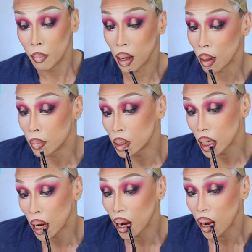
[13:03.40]
plum
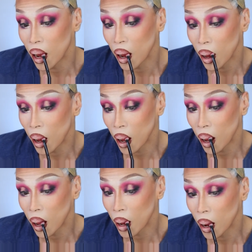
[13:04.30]
shape.
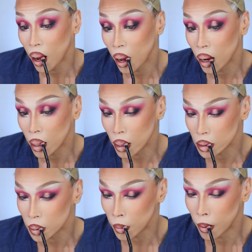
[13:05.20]

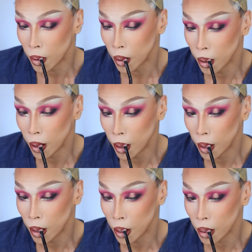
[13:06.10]
That's to
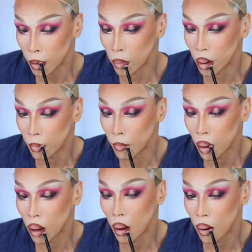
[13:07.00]
deepen up
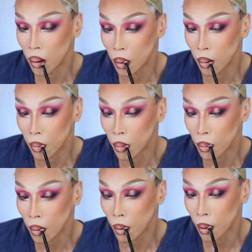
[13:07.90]
the corner
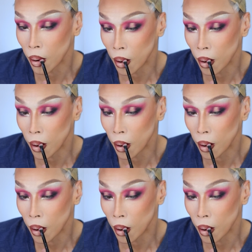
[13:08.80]
here.